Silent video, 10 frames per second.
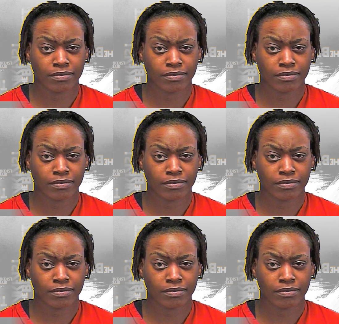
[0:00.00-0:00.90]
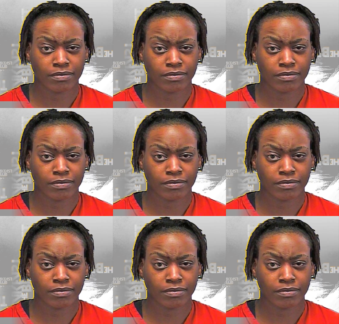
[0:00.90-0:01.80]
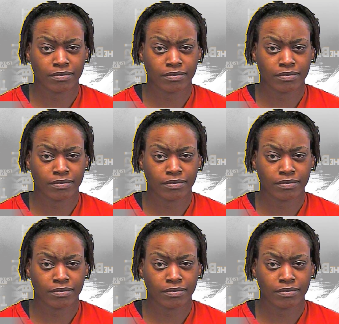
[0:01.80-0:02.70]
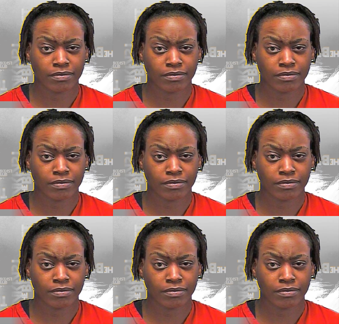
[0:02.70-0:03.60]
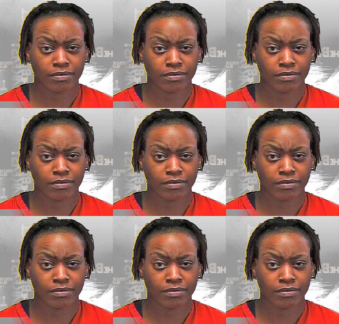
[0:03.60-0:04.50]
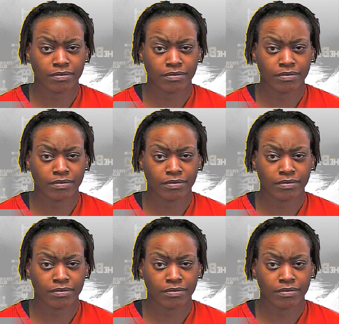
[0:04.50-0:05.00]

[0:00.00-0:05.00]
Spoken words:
[no speech]